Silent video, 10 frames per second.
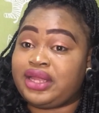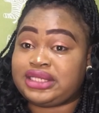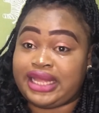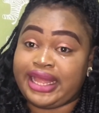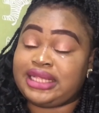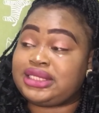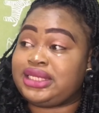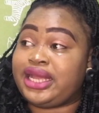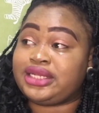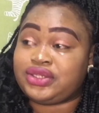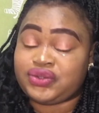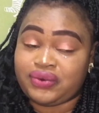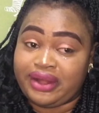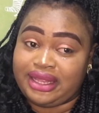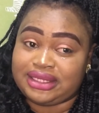They can't see any
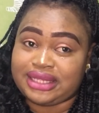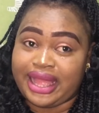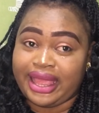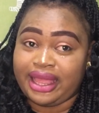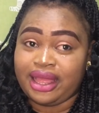trace. Like